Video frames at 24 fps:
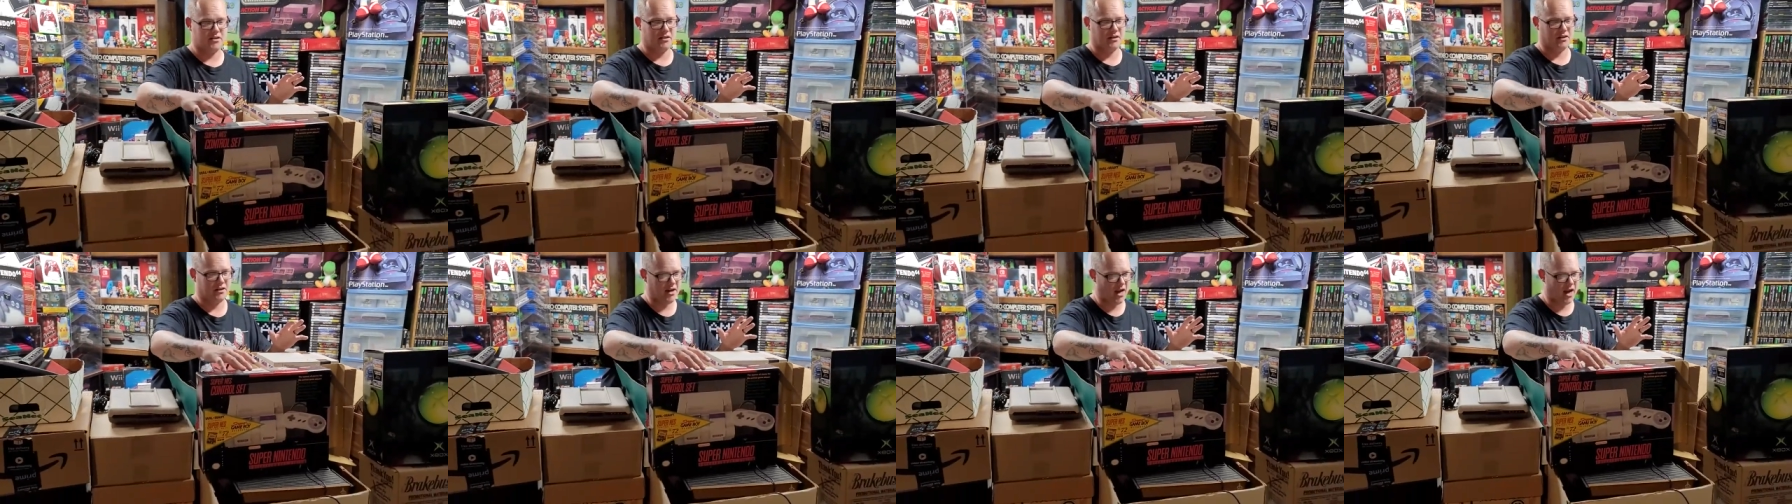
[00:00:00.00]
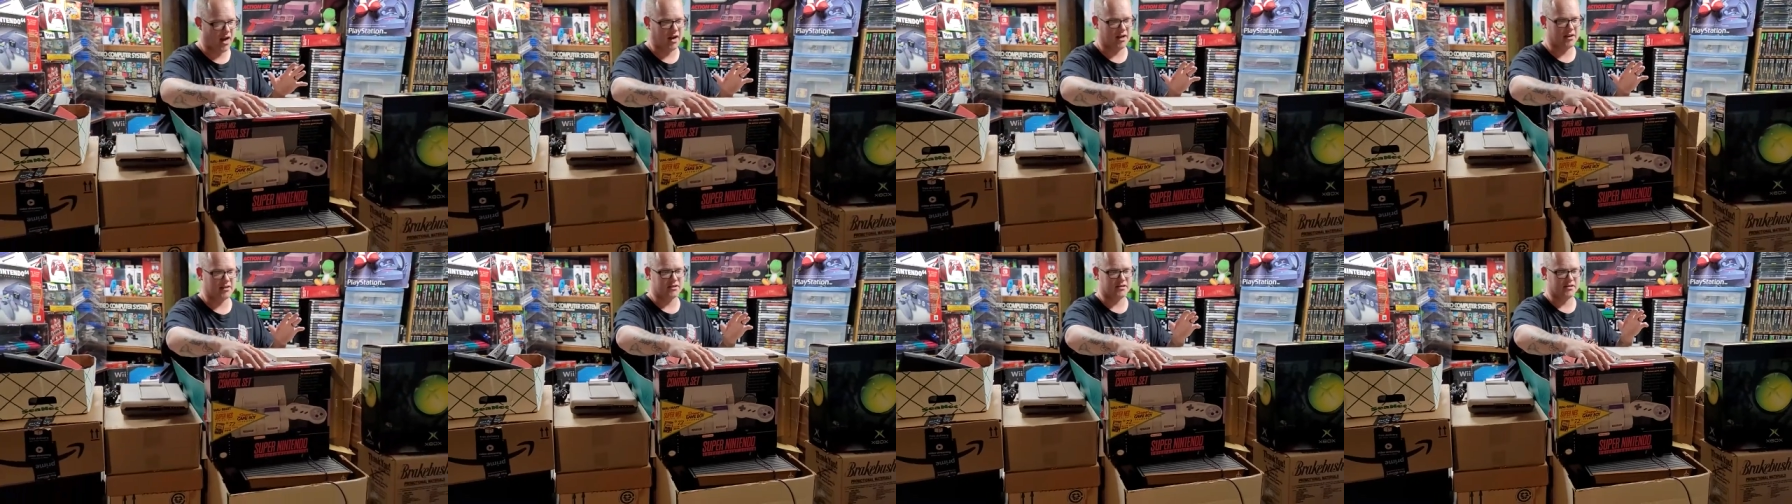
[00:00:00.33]

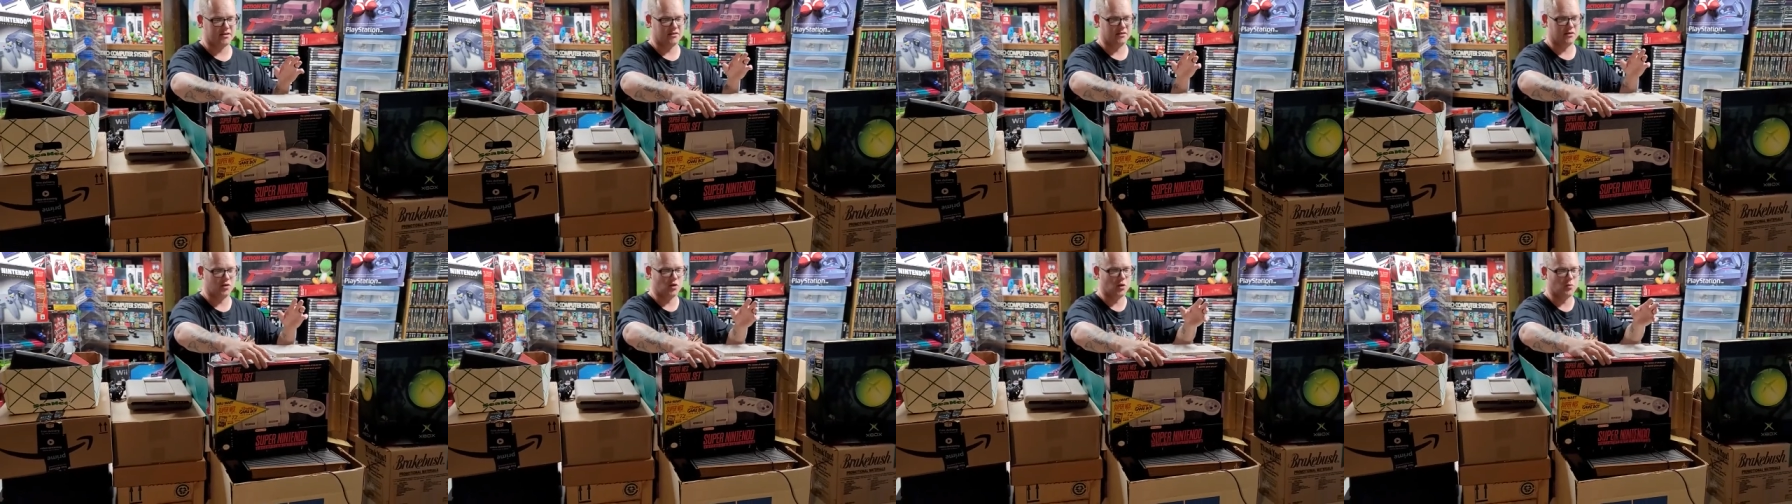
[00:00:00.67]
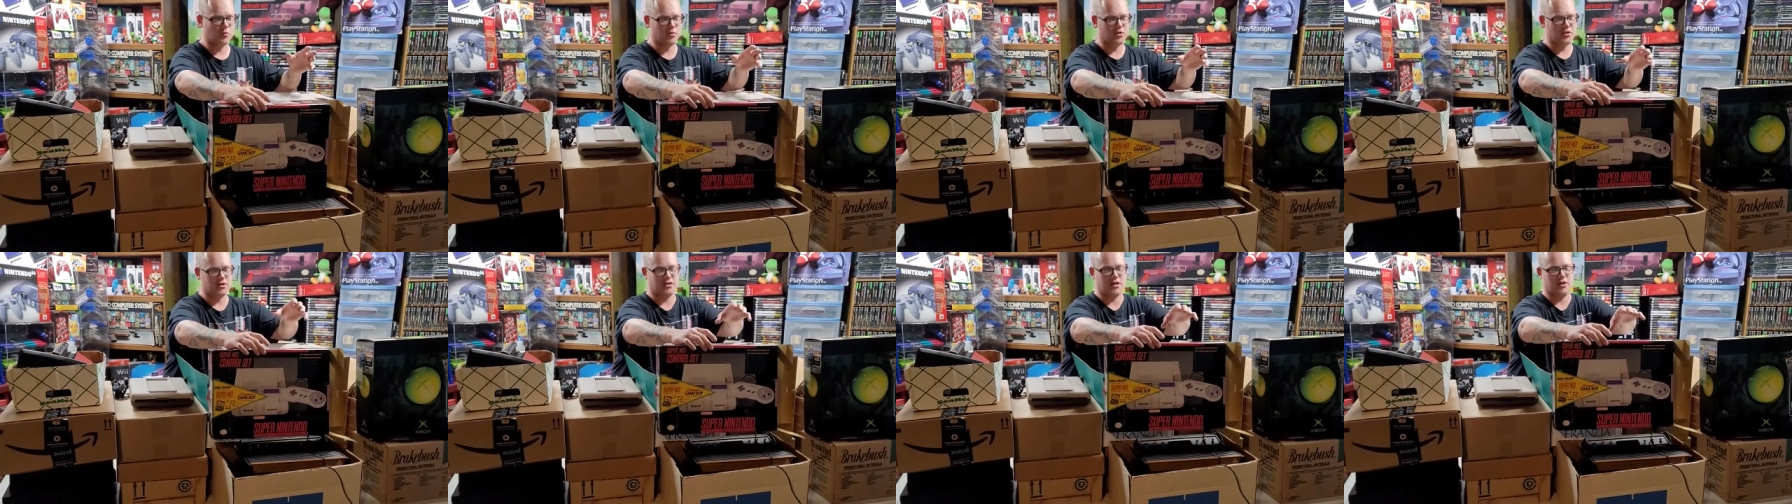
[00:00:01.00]
Guys, the Super
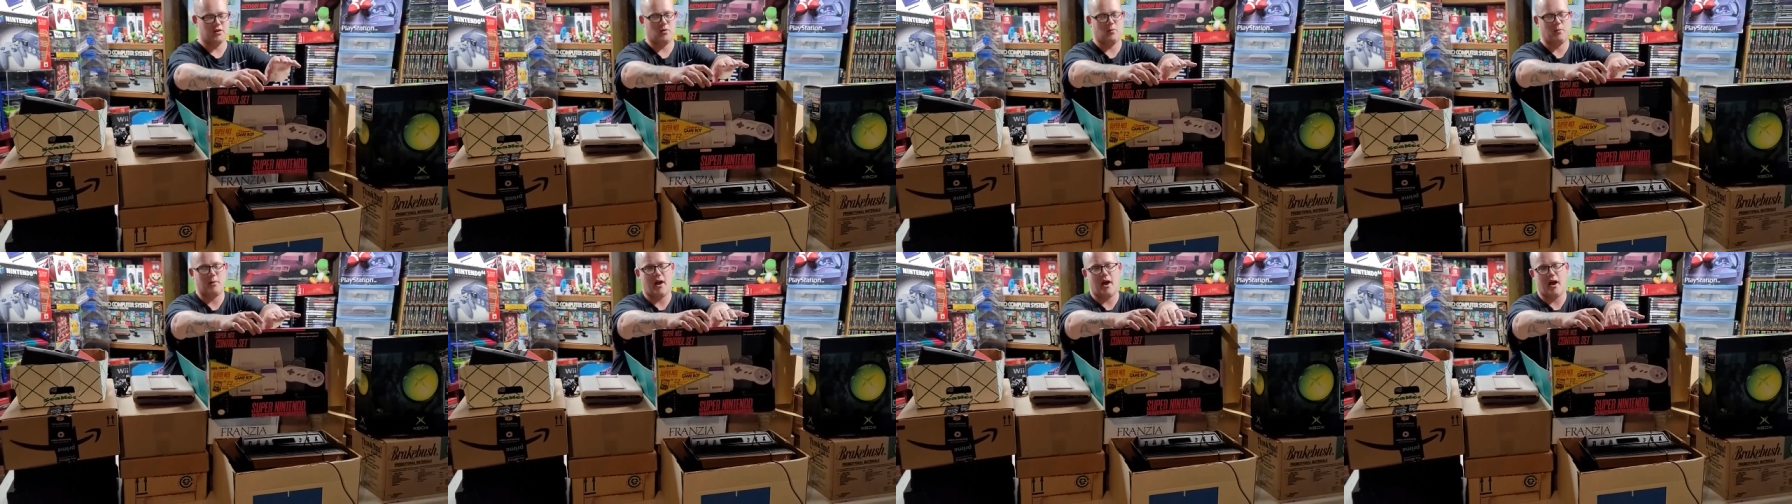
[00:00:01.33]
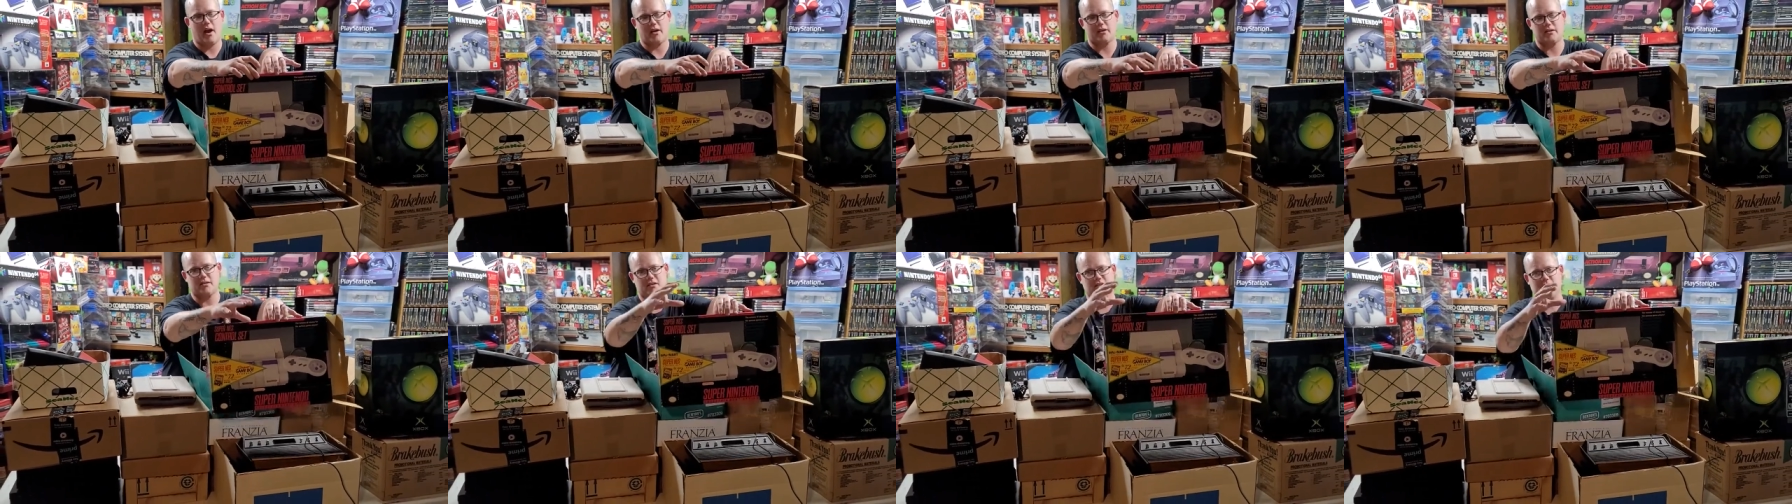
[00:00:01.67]
Nintendo
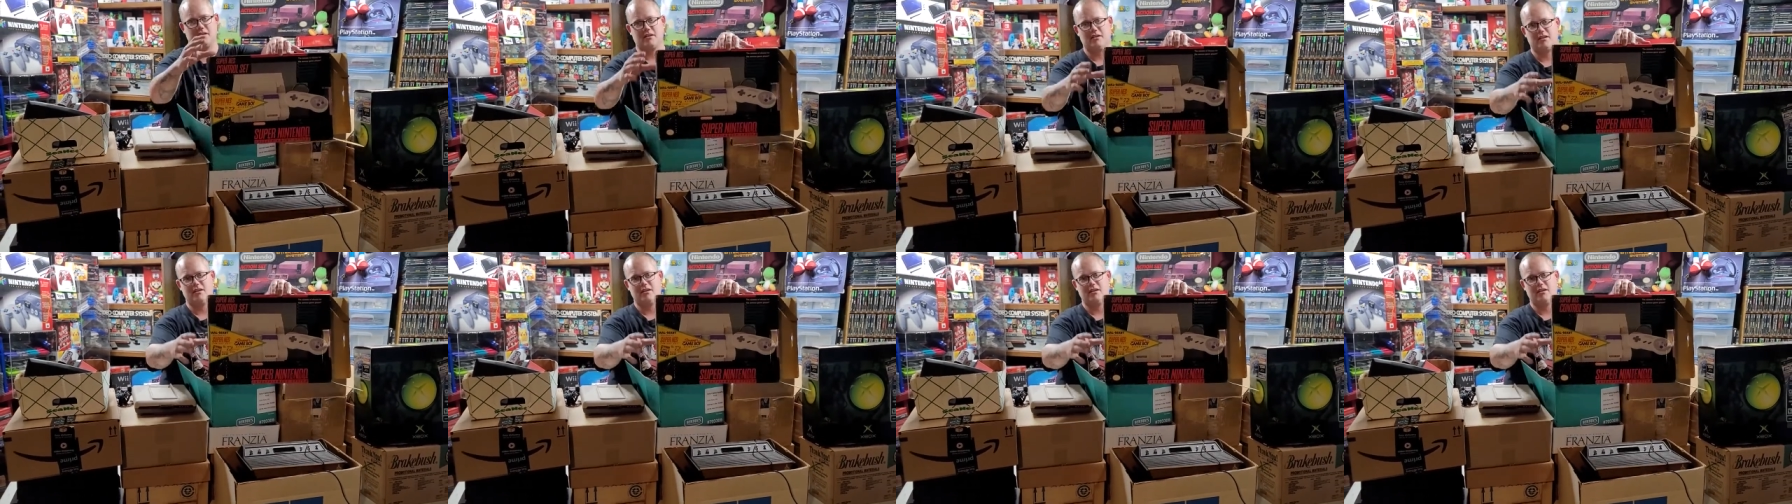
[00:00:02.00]
box.